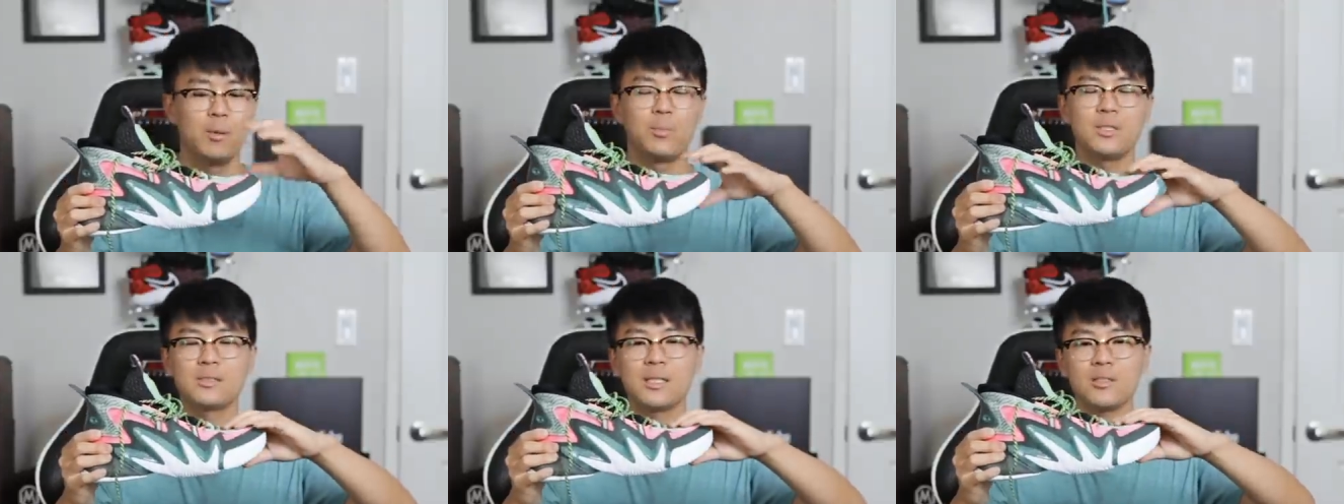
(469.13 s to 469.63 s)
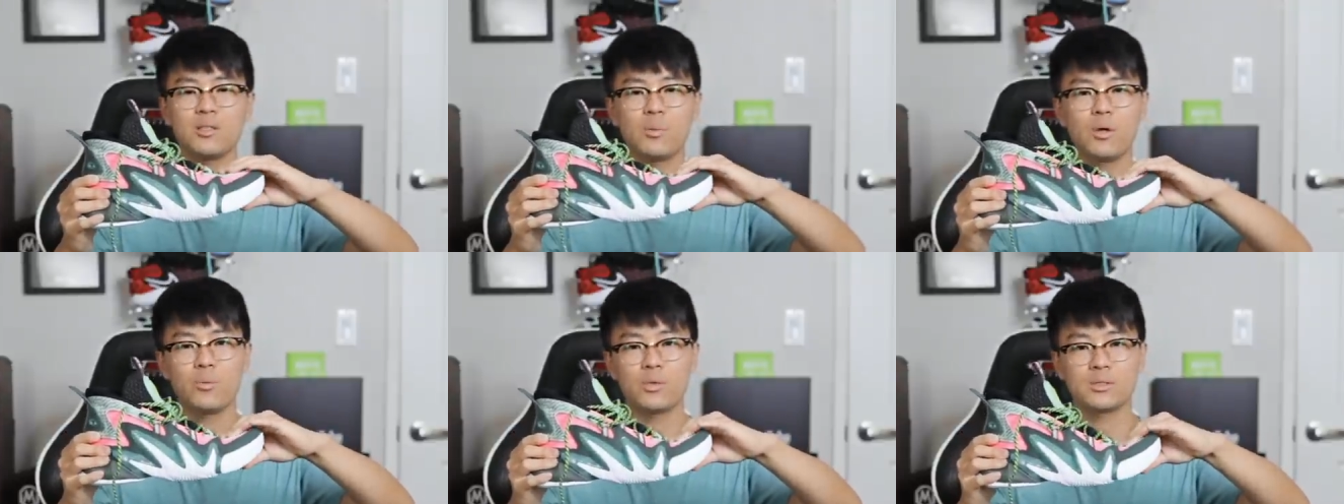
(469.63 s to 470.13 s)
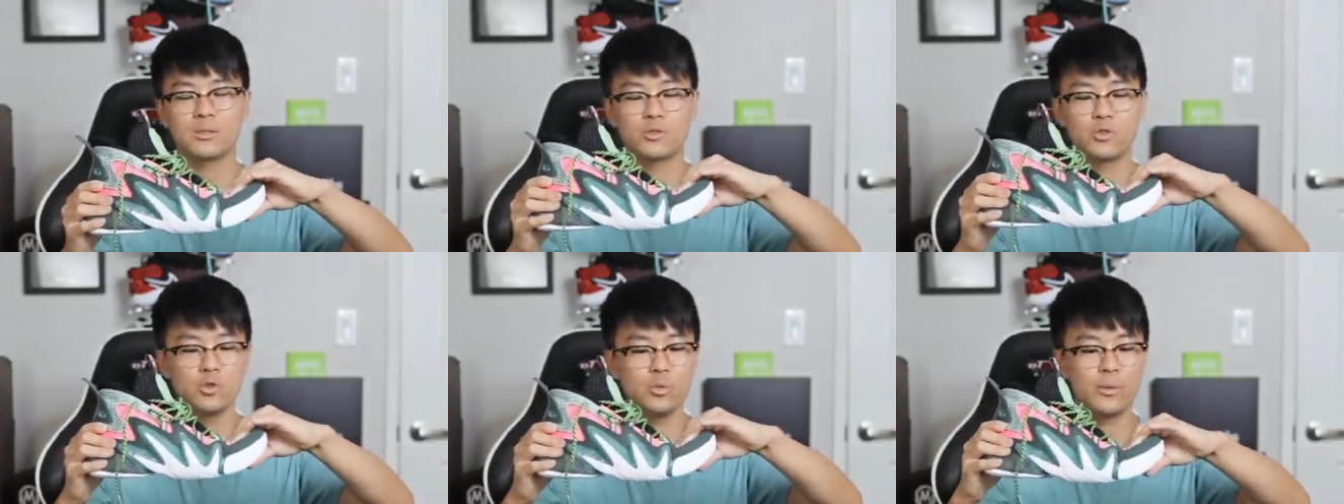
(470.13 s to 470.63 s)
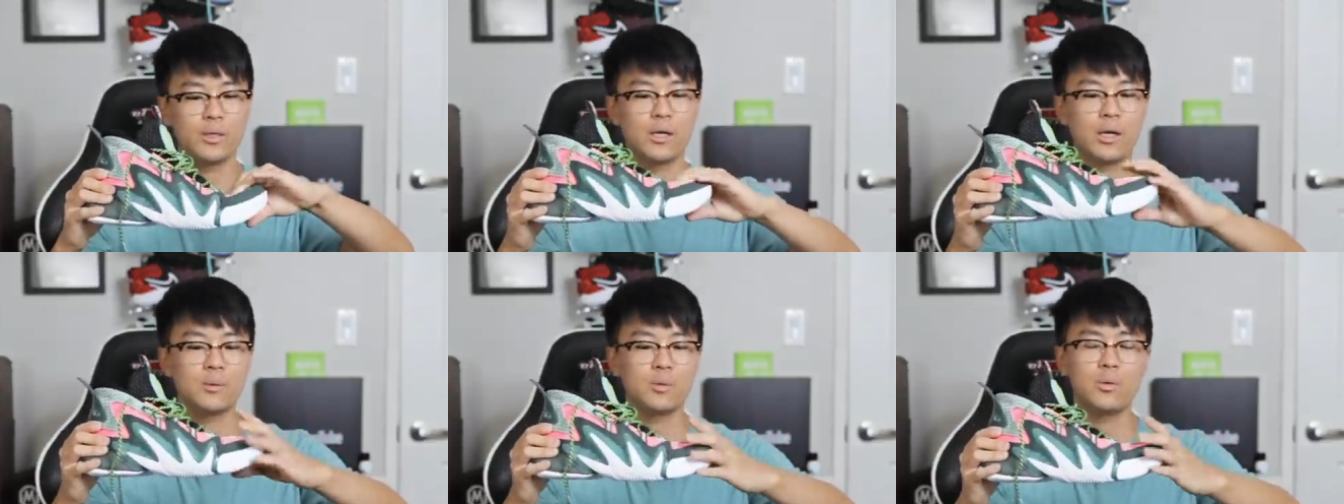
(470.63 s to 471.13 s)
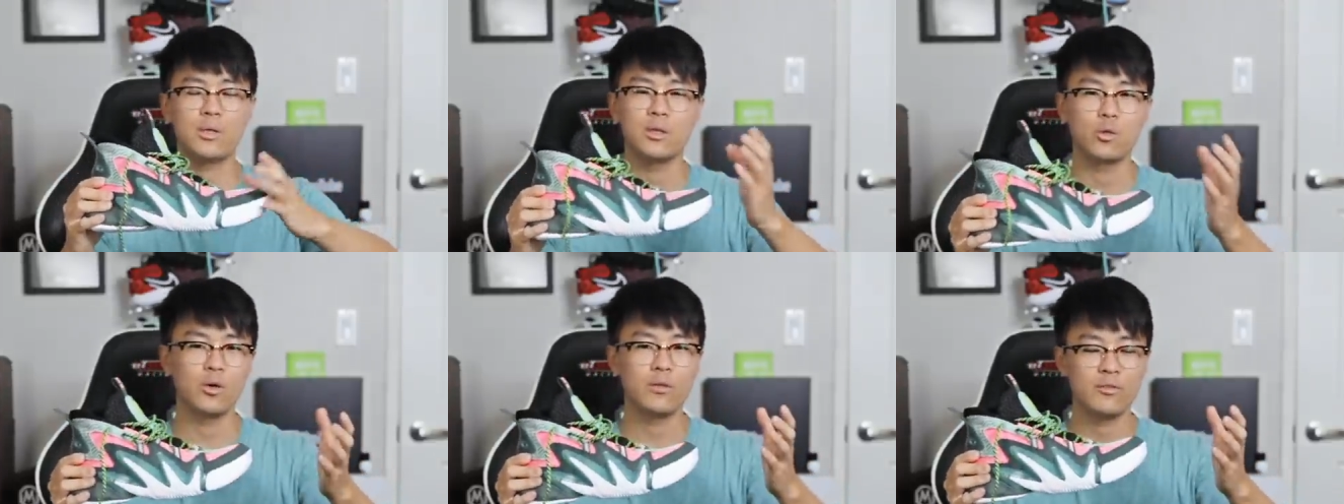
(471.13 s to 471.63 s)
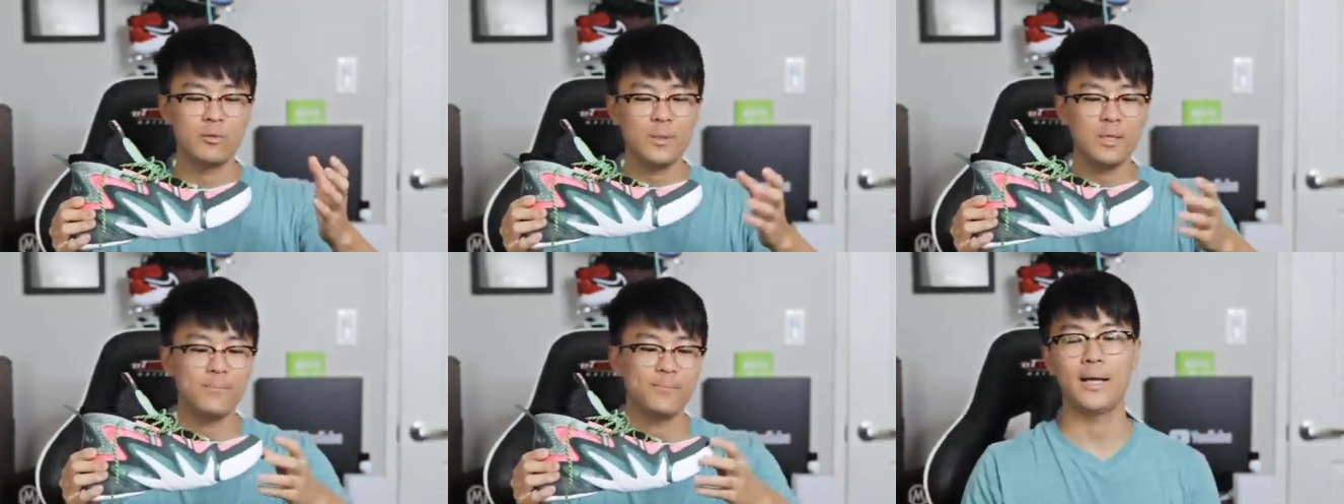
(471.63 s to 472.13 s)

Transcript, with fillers: but it's not to the point where it's super uncomfortable and annoying for me.